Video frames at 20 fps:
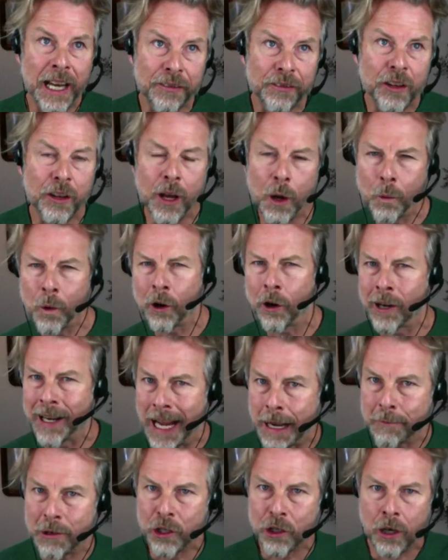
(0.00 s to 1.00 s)
given that we're on
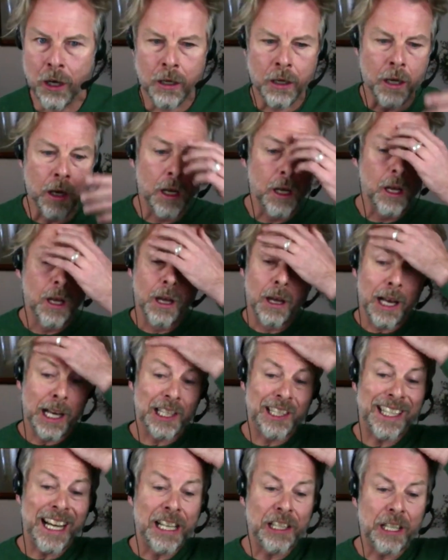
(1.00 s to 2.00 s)
Amazon,
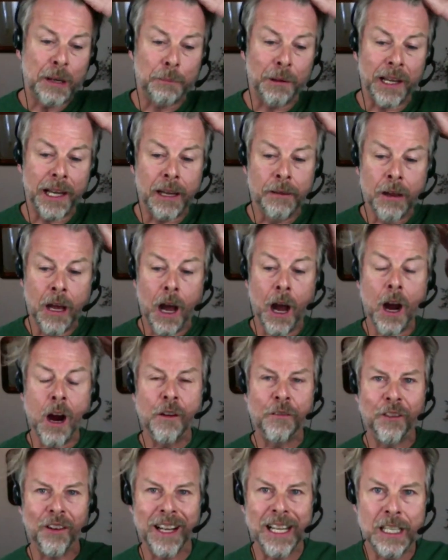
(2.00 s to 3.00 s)
ostensibly,
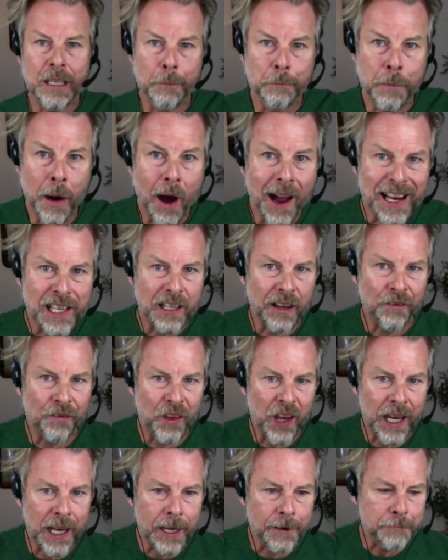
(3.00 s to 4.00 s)
hopefully to buy
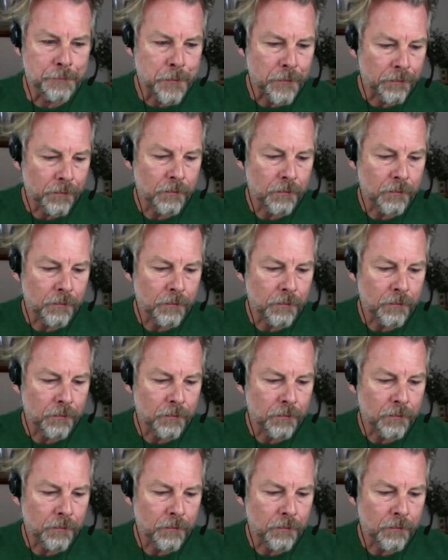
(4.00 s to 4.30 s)
something,